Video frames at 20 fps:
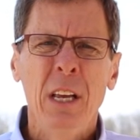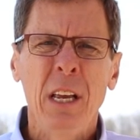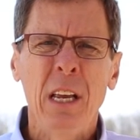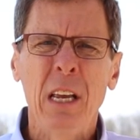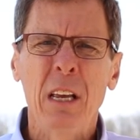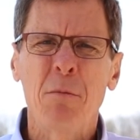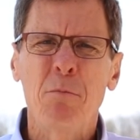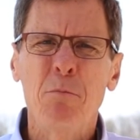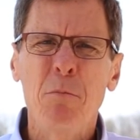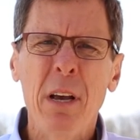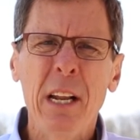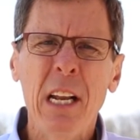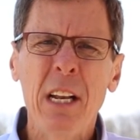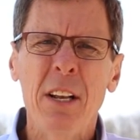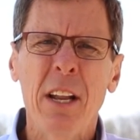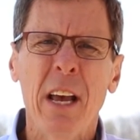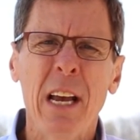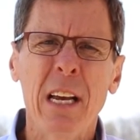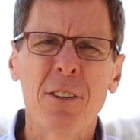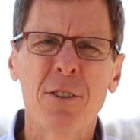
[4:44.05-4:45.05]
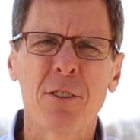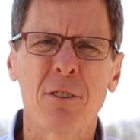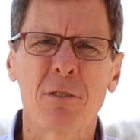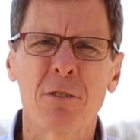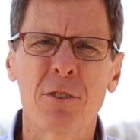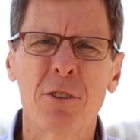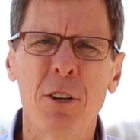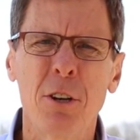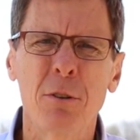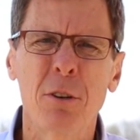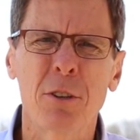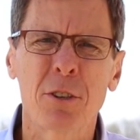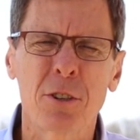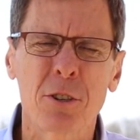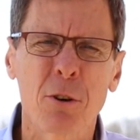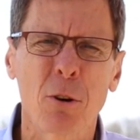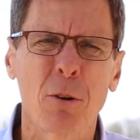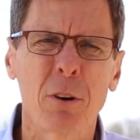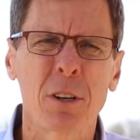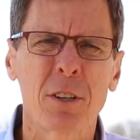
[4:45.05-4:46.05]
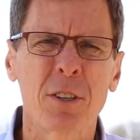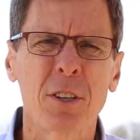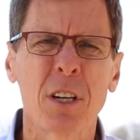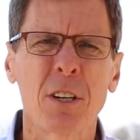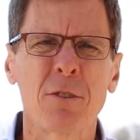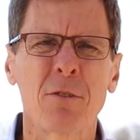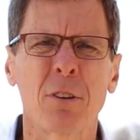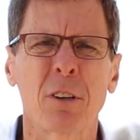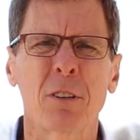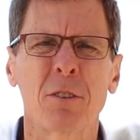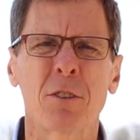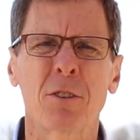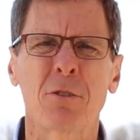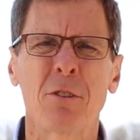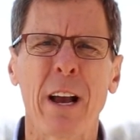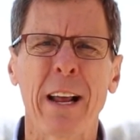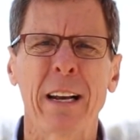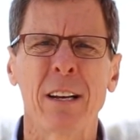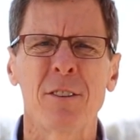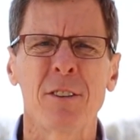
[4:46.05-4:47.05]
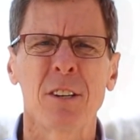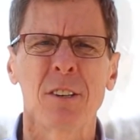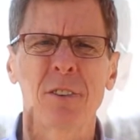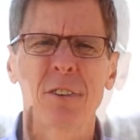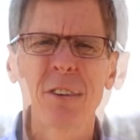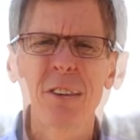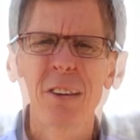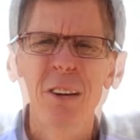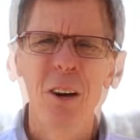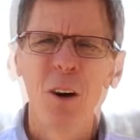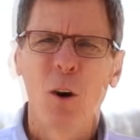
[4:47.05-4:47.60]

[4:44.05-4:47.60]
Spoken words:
in many nations due to story-centric strategies,